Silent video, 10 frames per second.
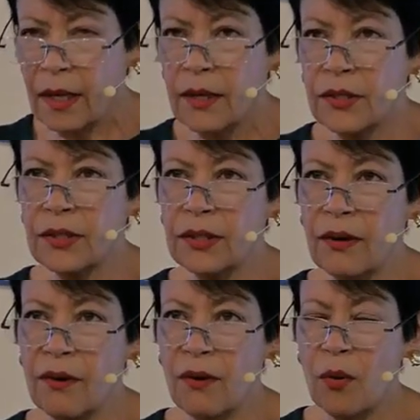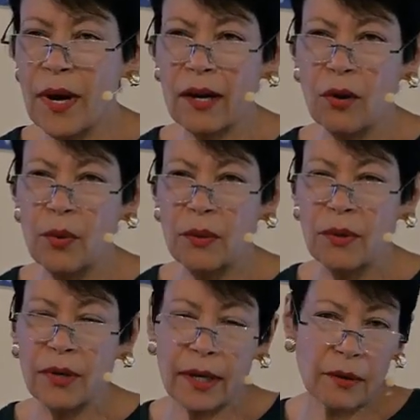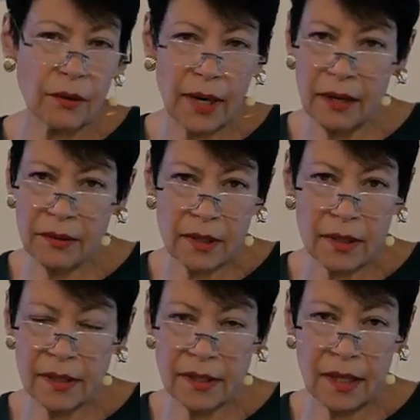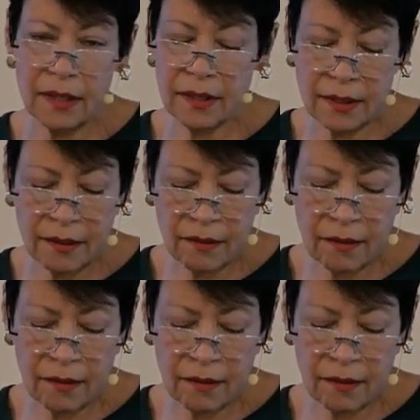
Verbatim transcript: So, where are we rooted and grounded, saints?